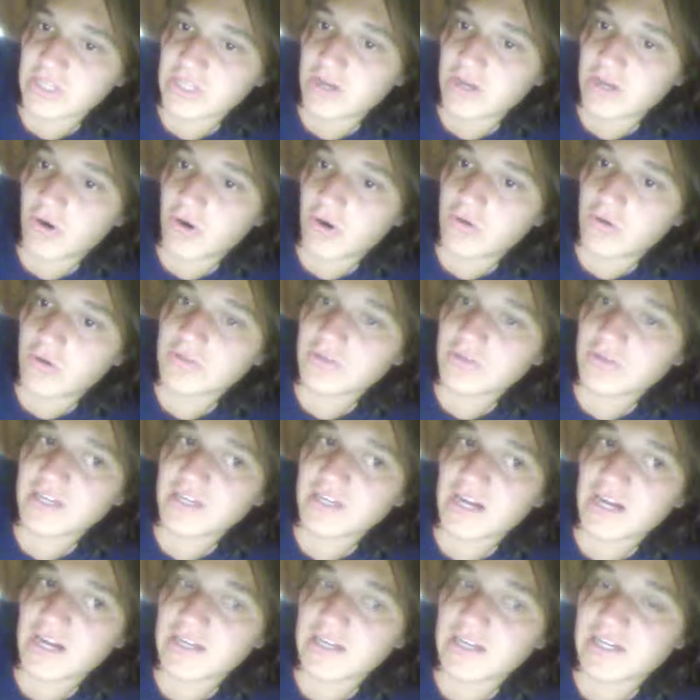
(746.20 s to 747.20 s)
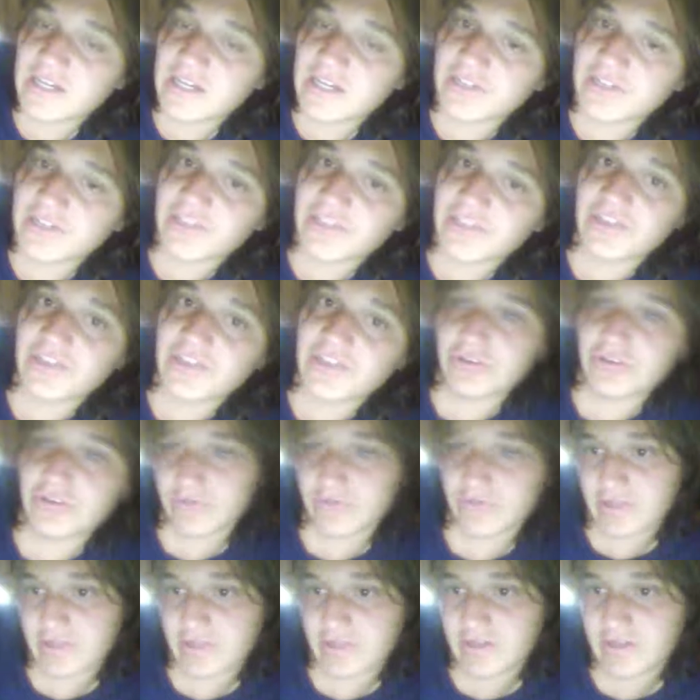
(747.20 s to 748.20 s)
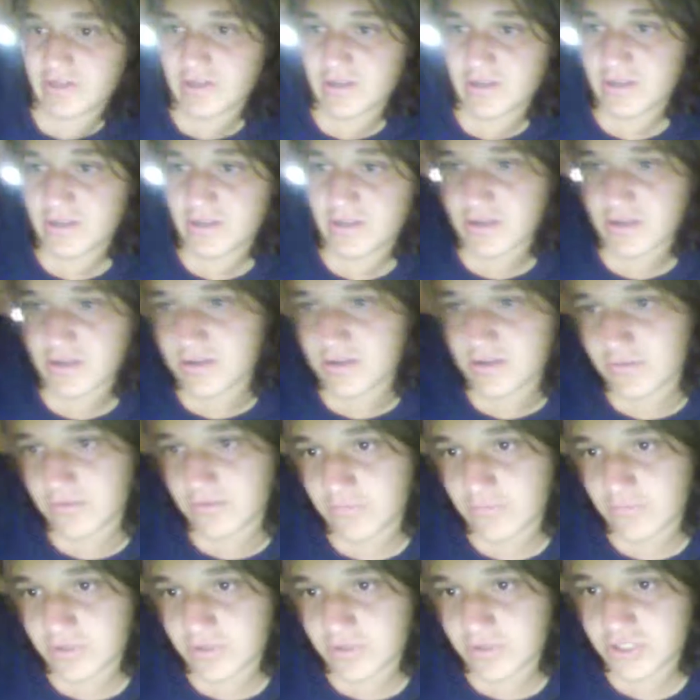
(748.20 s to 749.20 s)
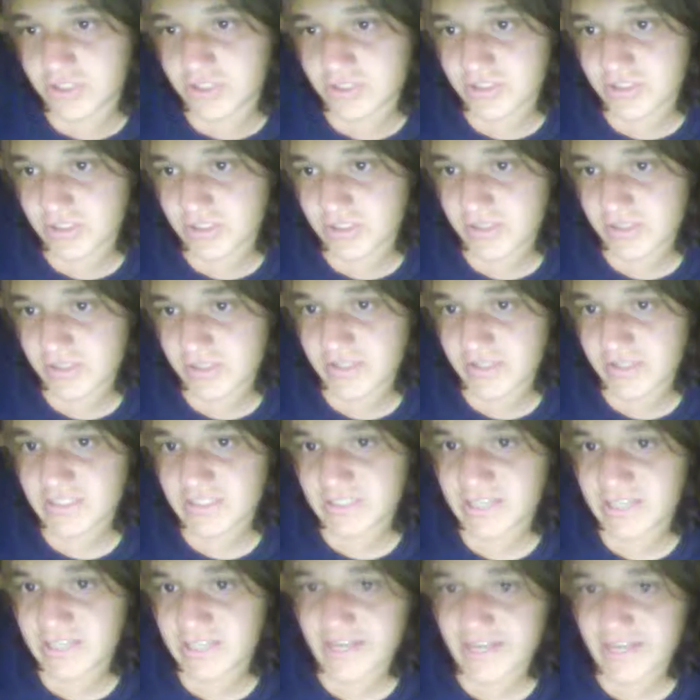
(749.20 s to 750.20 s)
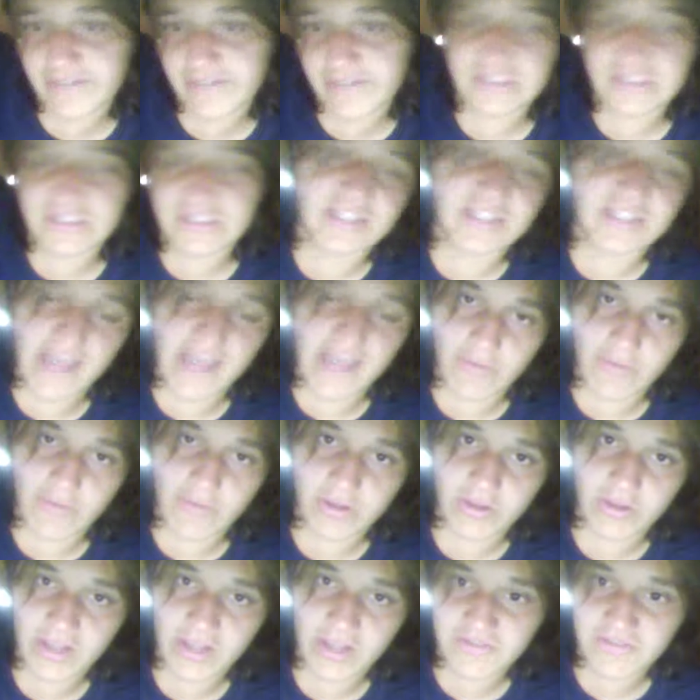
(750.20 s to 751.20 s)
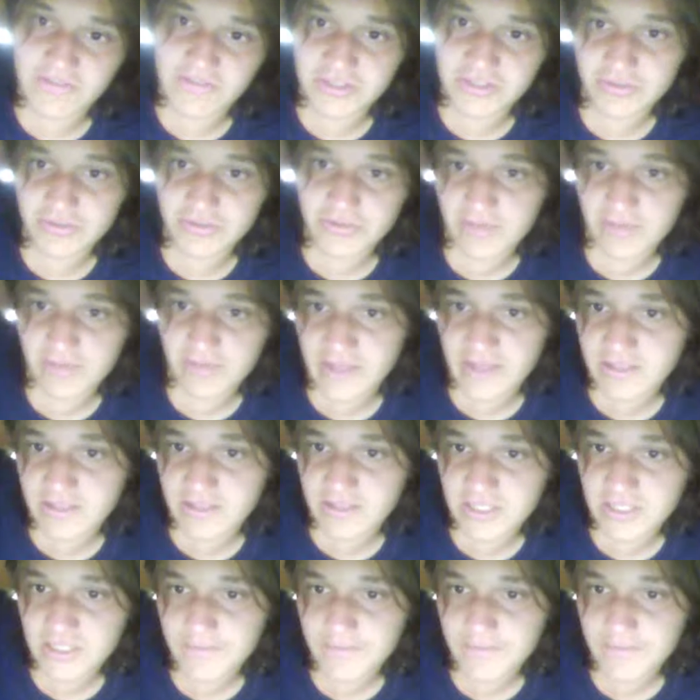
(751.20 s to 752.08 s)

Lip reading: old god Cthulhu, which is kind of sad when you have to do that.